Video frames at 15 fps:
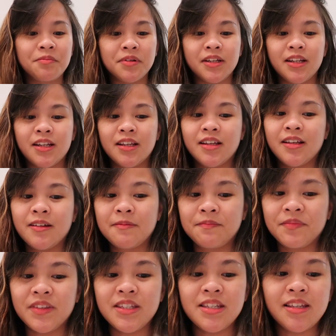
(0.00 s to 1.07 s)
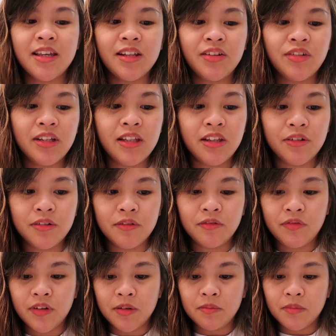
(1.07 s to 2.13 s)
But it's not really
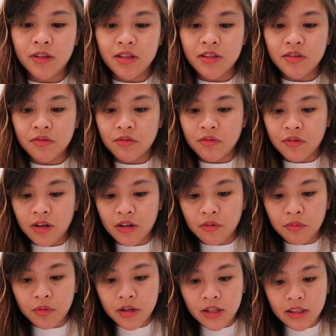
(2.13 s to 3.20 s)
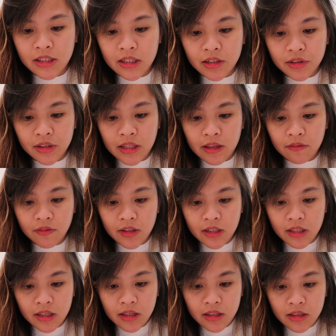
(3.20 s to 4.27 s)
confirmed yet, so I don't want to tell
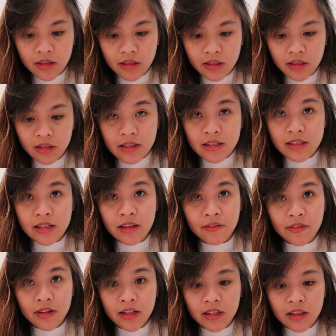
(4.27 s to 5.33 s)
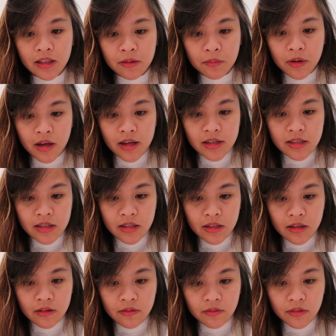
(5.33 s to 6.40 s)
Tevin yet definitely
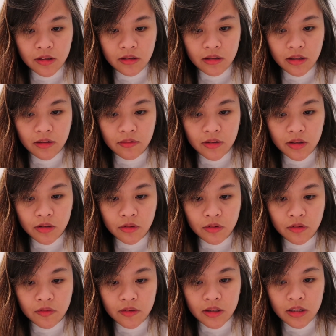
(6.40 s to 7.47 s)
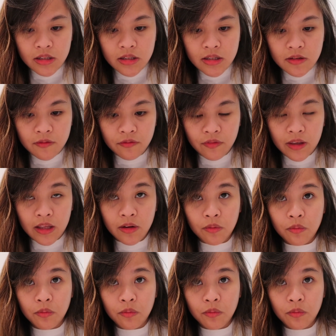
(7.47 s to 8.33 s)
positive even though it's a faint